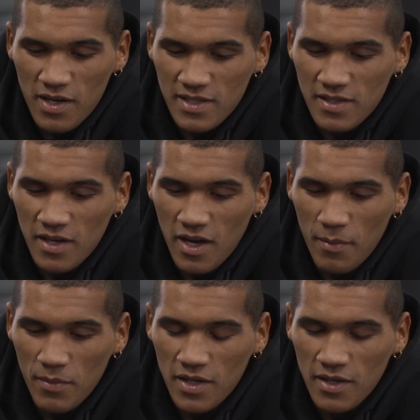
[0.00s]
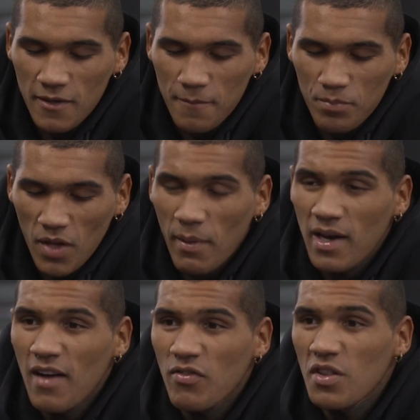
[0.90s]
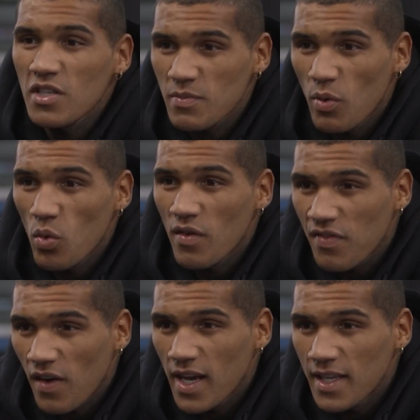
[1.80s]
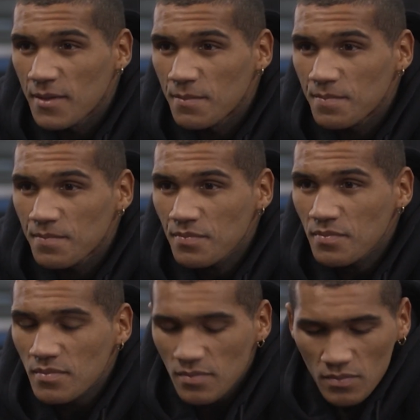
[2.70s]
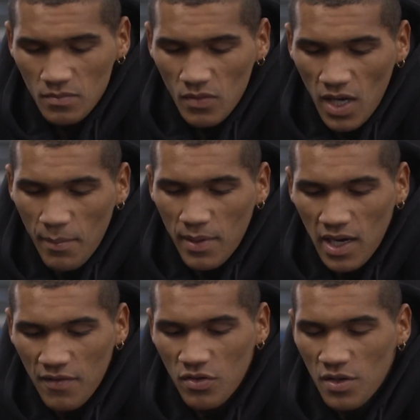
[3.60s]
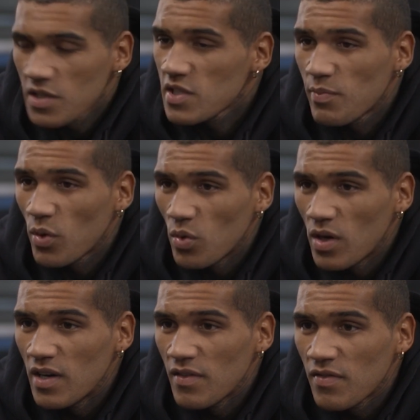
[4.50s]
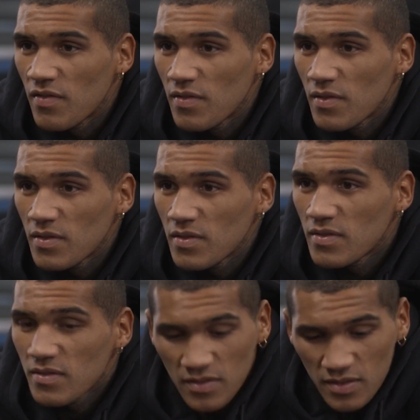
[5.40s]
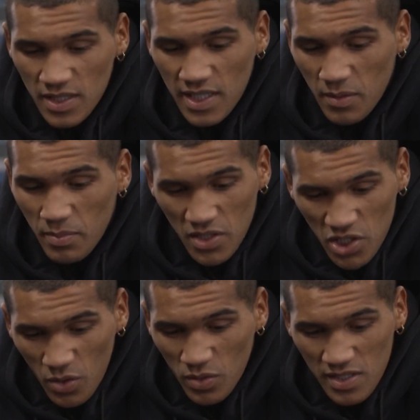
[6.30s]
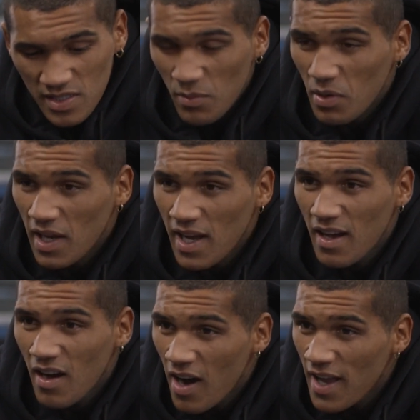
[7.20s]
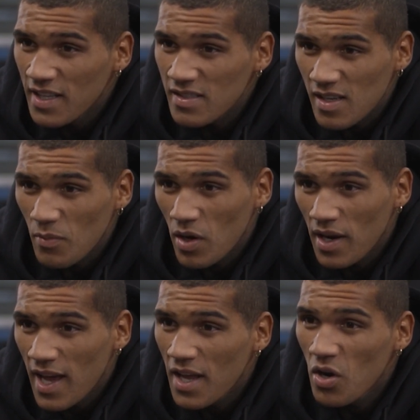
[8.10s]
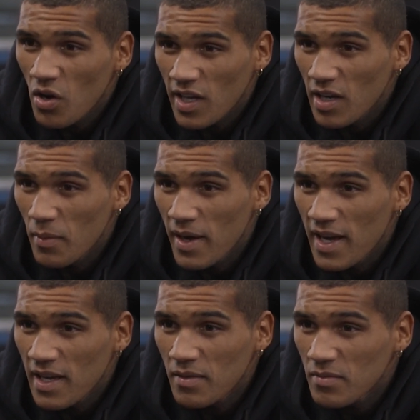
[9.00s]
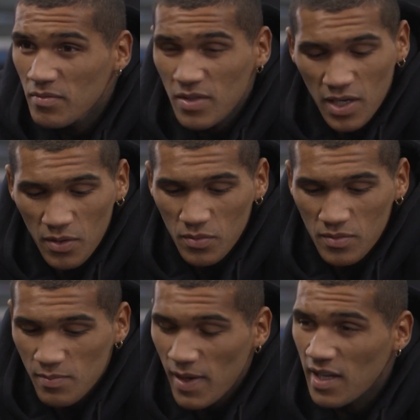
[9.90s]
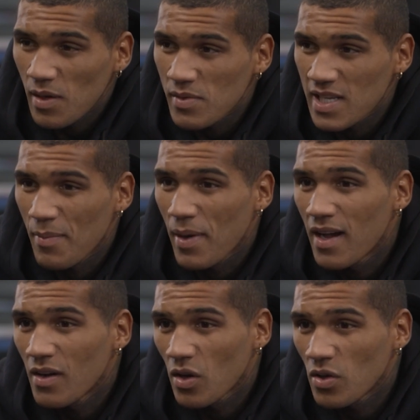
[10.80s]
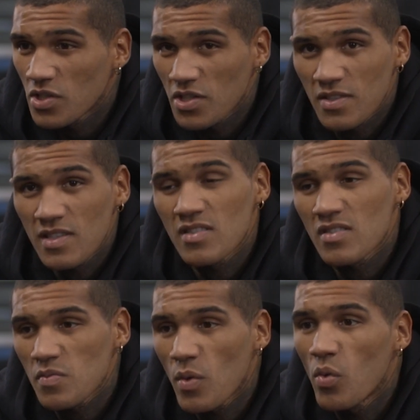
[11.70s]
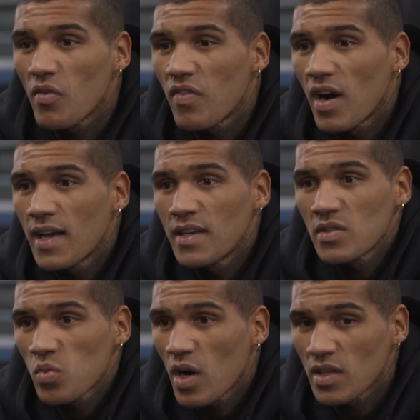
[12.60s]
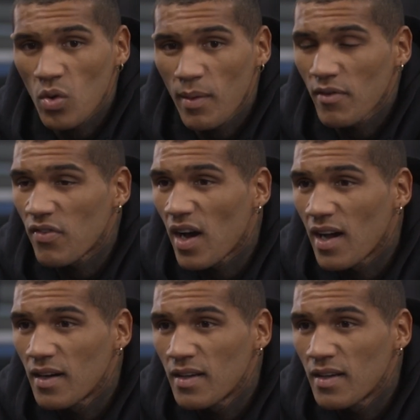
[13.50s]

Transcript: Listen, I'm a, I'm a lover of the sport of fighting. I'm a lover of the sport of, yeah, it could be choking someone out, ironing someone out, knocking them out, you know, making them tap out unconscious. It's the sport of fighting, it's what I do, I'm a fighter.